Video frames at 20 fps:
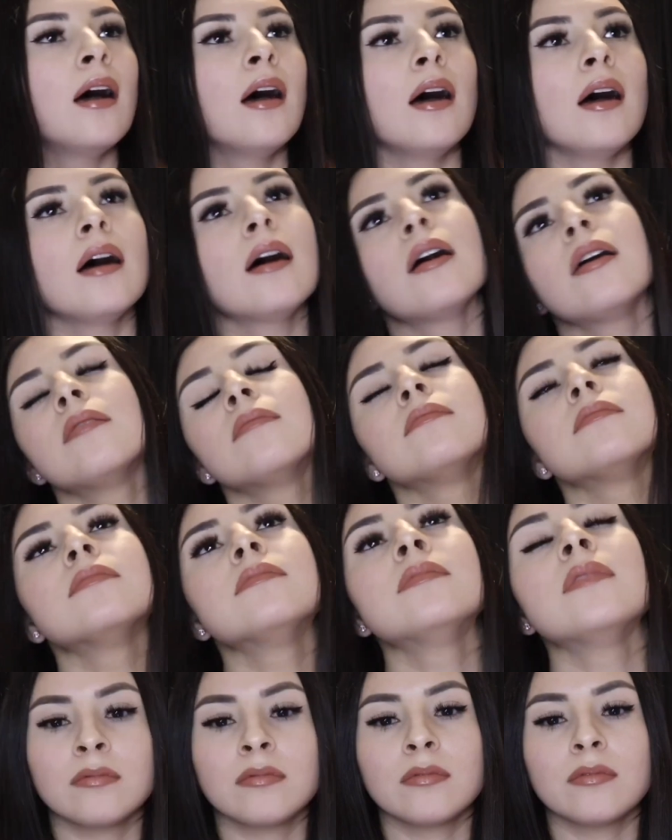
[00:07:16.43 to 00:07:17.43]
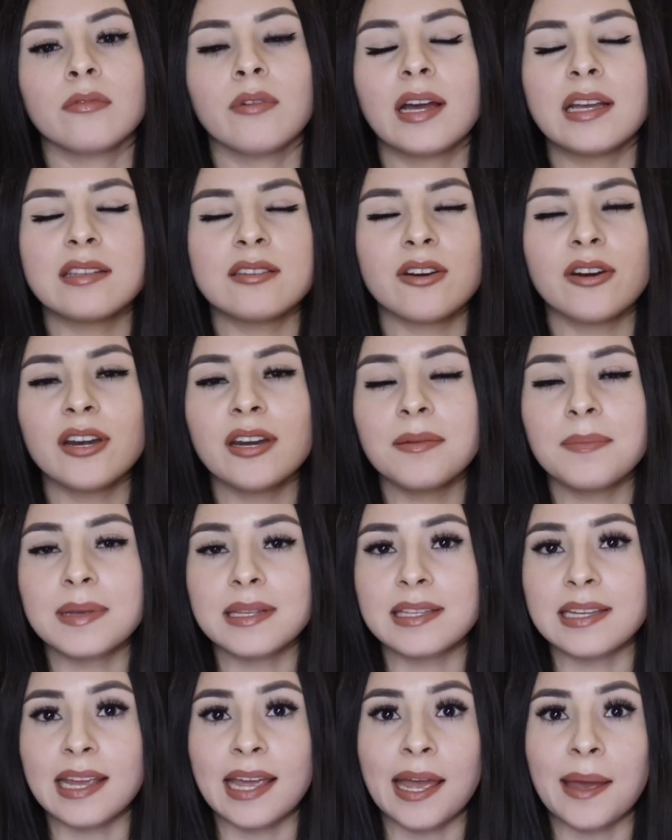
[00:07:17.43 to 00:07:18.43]
well, I started
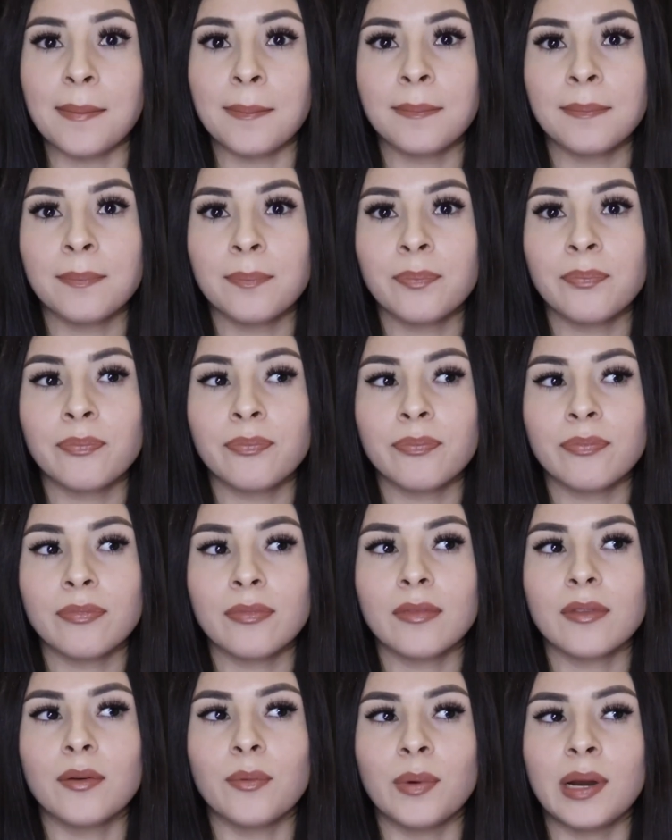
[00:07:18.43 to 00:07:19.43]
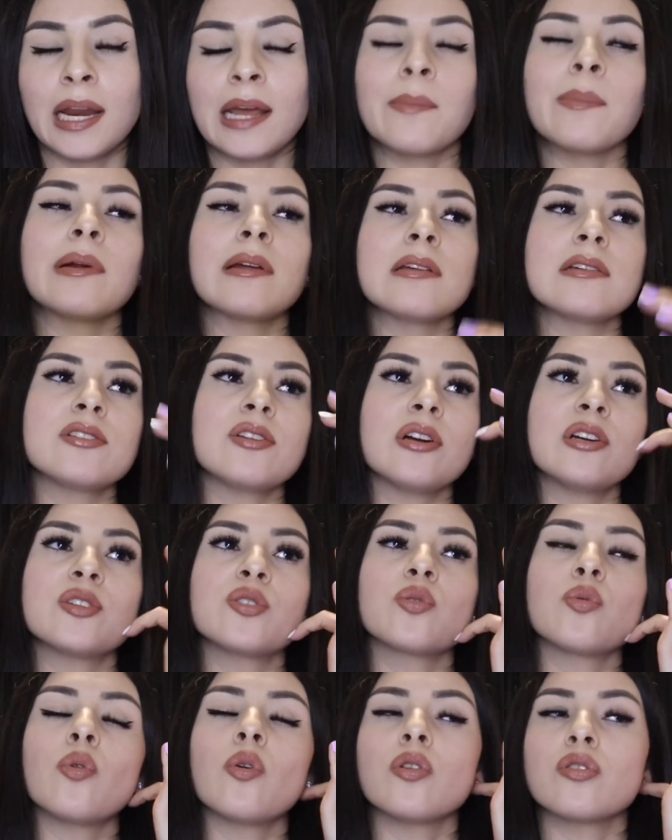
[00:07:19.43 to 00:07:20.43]
missing him when I barely started
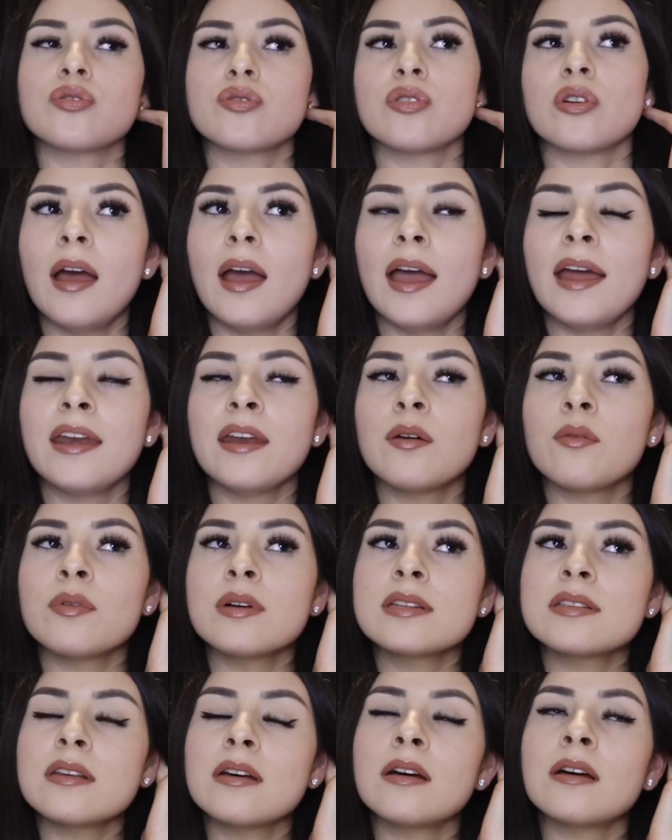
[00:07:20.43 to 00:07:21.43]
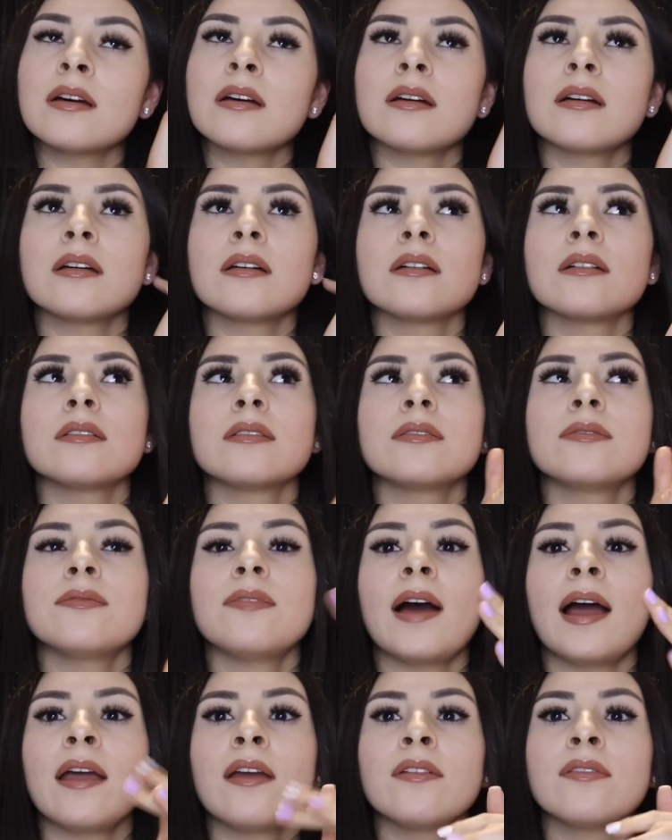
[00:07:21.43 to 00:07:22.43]
school, and it was a
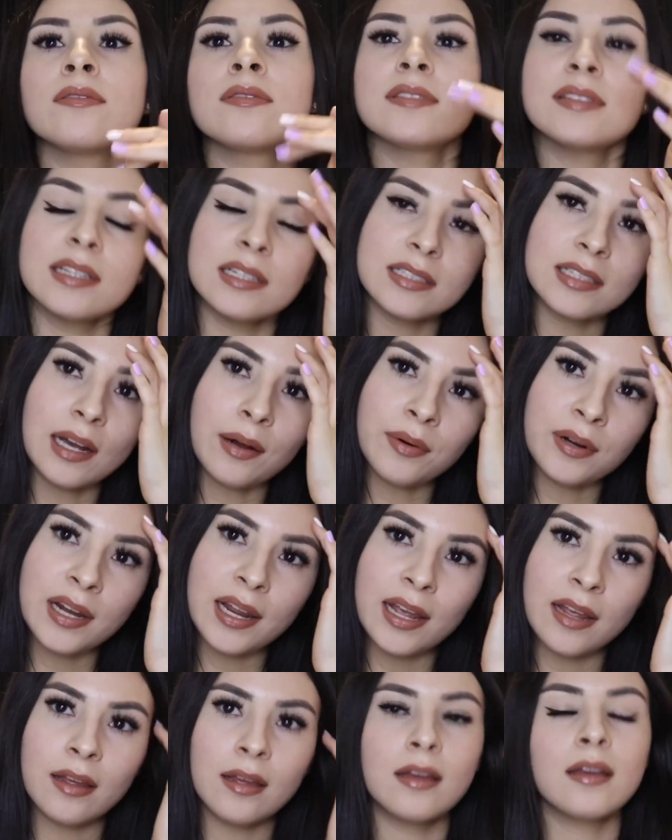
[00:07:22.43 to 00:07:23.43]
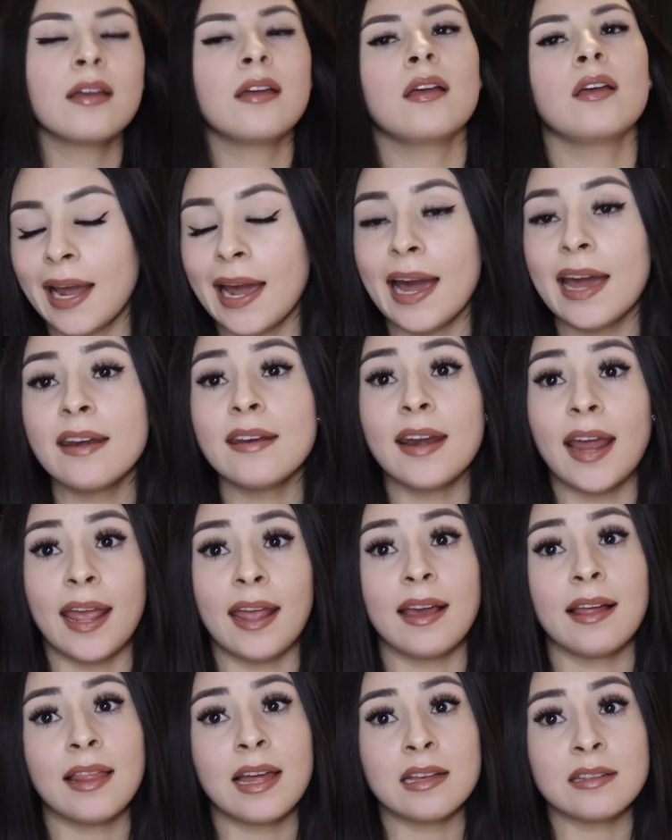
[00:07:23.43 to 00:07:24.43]
5-6 hour day. I had
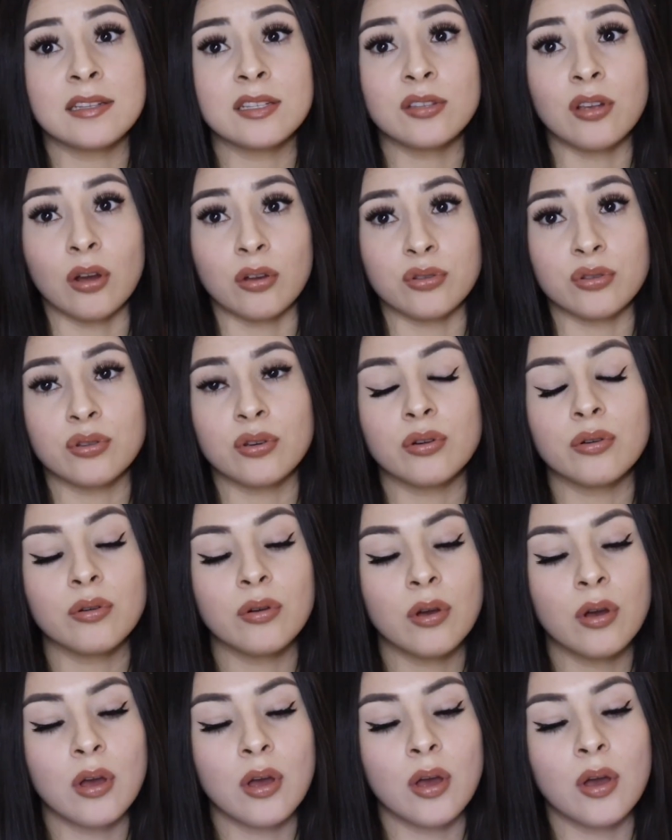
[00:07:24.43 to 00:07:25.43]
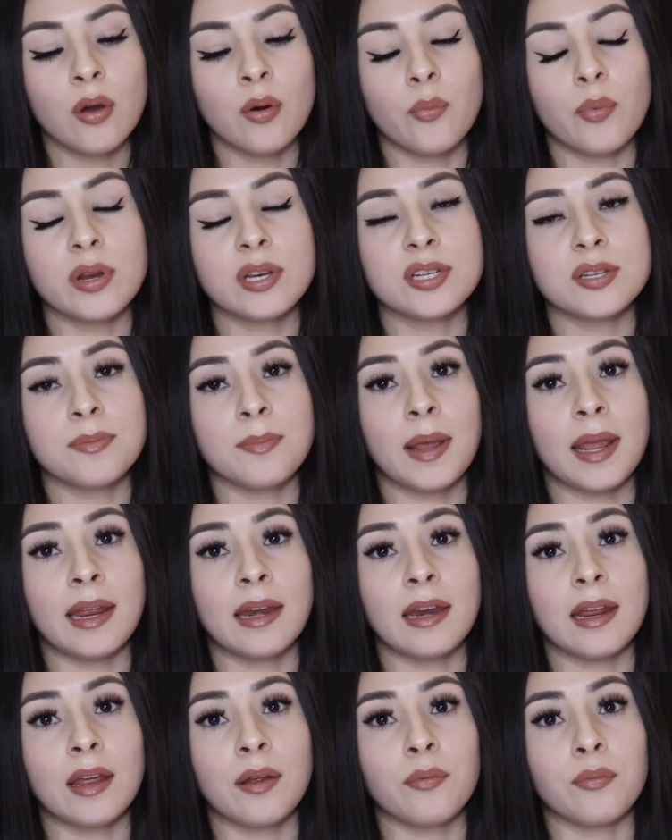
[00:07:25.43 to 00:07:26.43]
night classes also, which
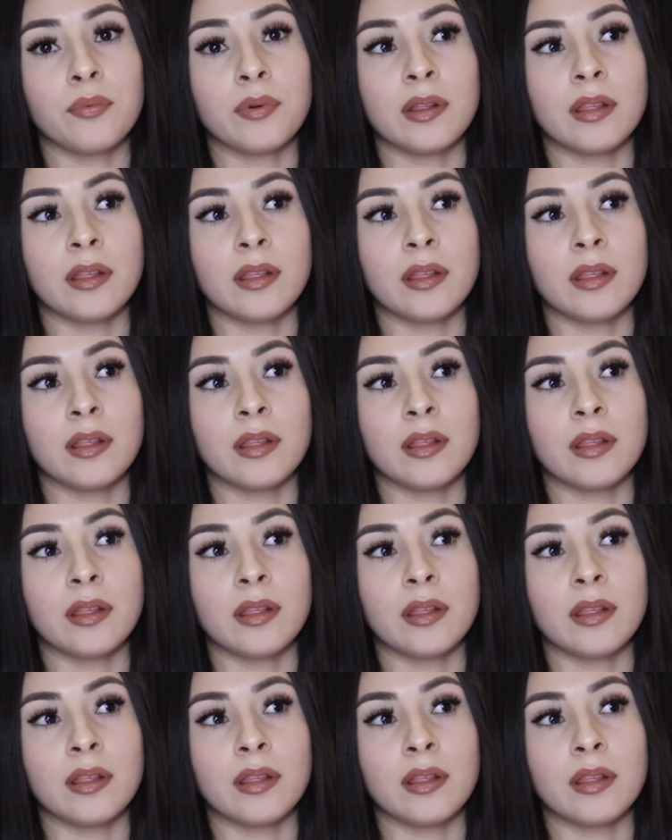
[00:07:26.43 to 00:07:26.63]
made it